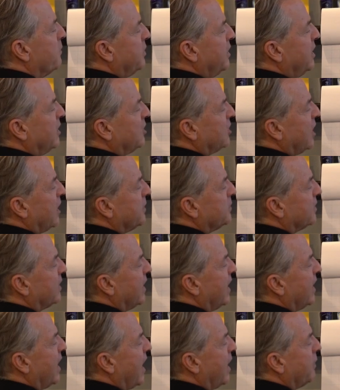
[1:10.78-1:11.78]
peak shapes,
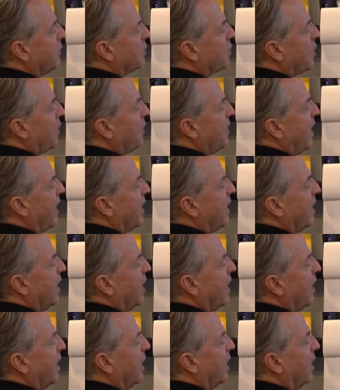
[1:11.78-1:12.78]
again, I would call that
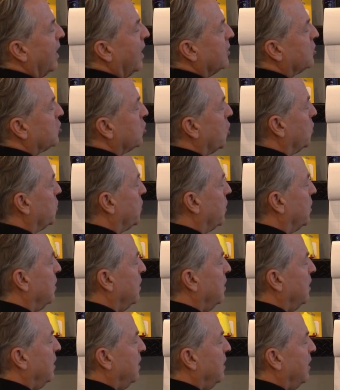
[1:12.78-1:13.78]
a
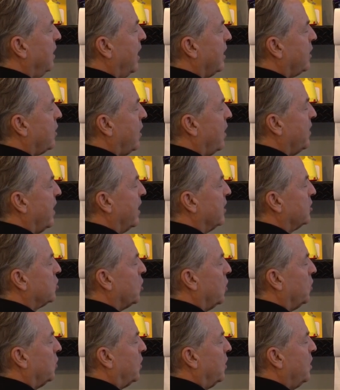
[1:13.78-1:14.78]
shoulder. I call that a
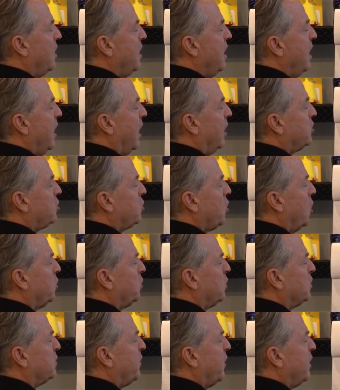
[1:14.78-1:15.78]
shoulder. A
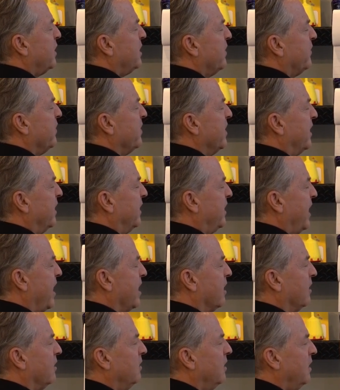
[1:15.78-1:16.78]
shoulder is very different than a
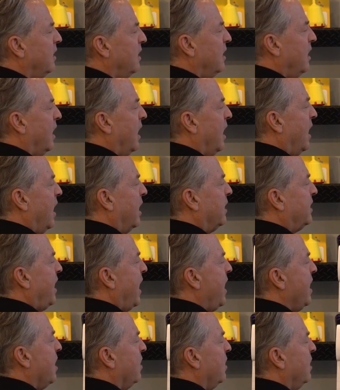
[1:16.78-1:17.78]
tail. A
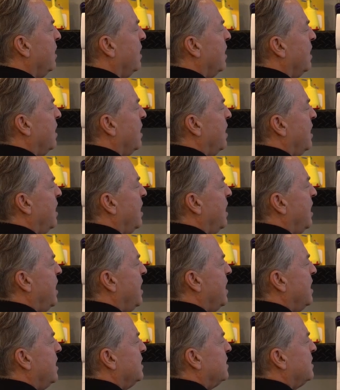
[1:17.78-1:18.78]
tail
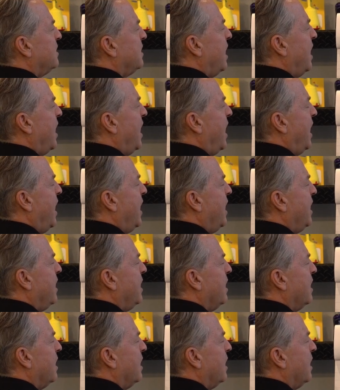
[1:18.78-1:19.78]
is
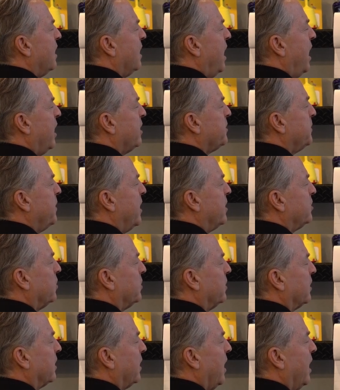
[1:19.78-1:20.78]
a
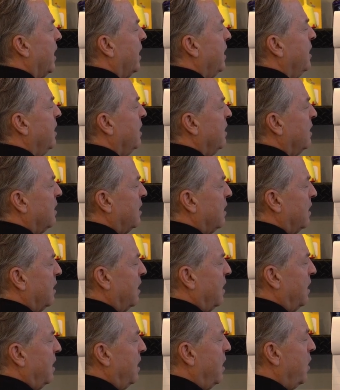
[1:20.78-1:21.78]
exponential decline,
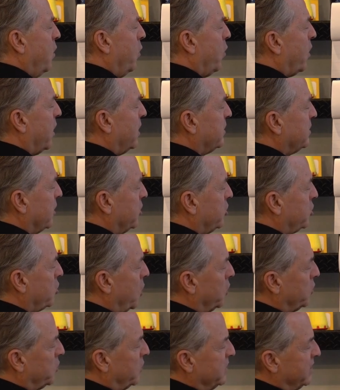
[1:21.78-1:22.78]
whereas a
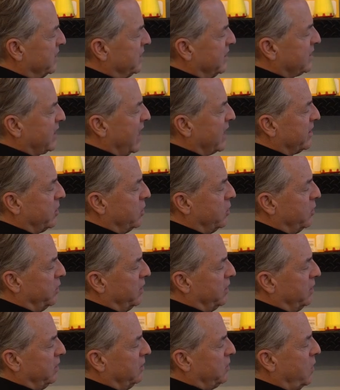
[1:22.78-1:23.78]
shoulder is a
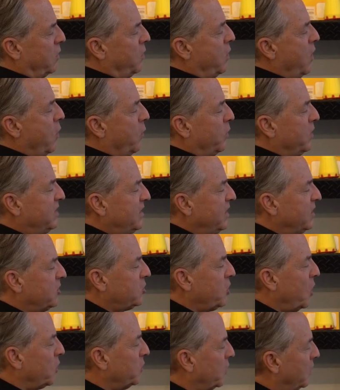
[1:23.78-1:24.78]
discontinuity. So when you see a
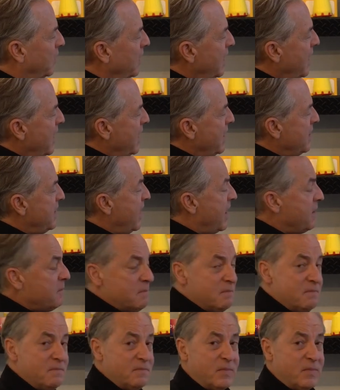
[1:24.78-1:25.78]
shoulder, that